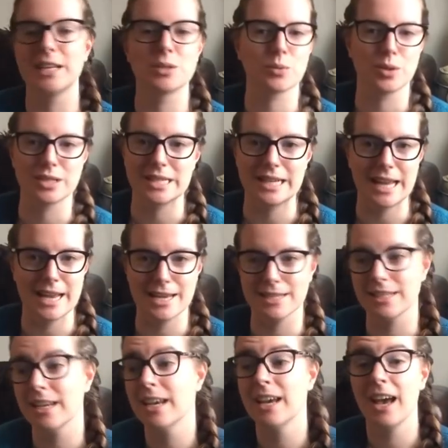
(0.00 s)
things were delayed
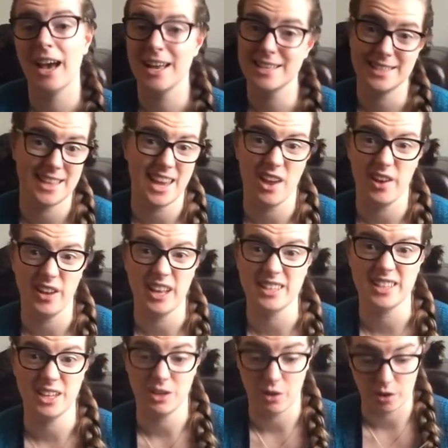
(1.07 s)
as they as
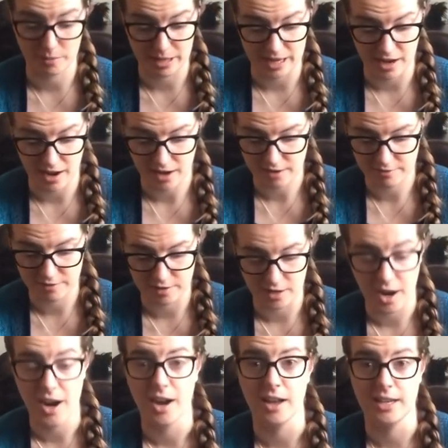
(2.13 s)
they normally are for
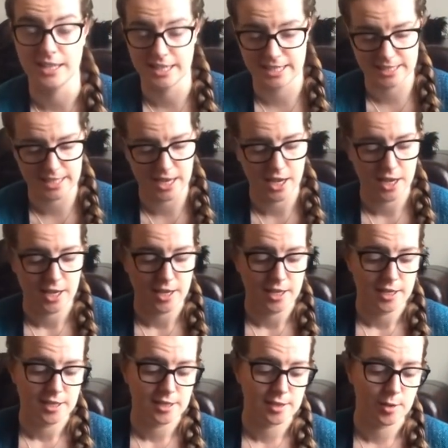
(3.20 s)
our holidays.
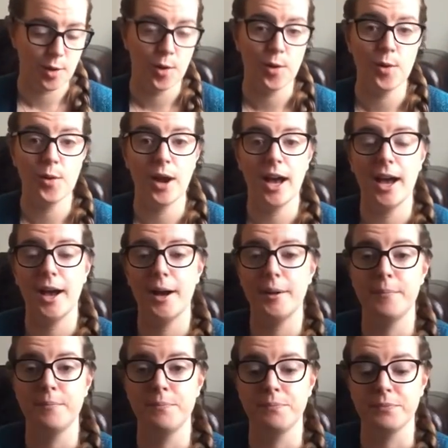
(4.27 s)
So
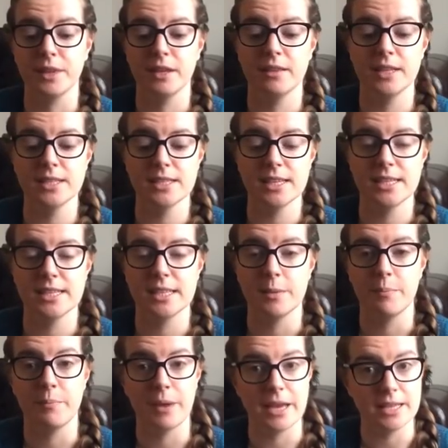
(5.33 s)
um, this is the
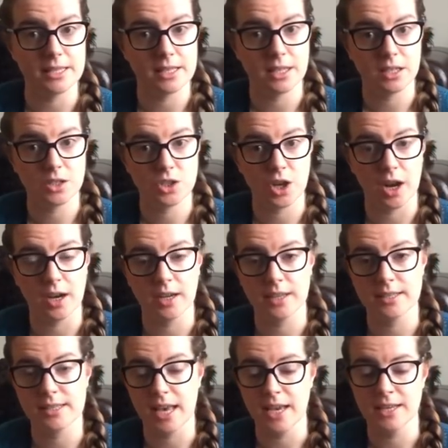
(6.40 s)
basic charkha
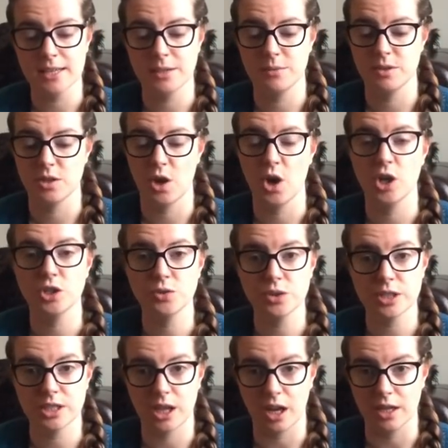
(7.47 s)
set. It was a
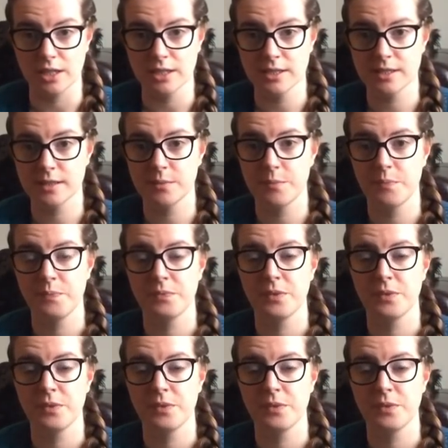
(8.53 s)
hundred dollars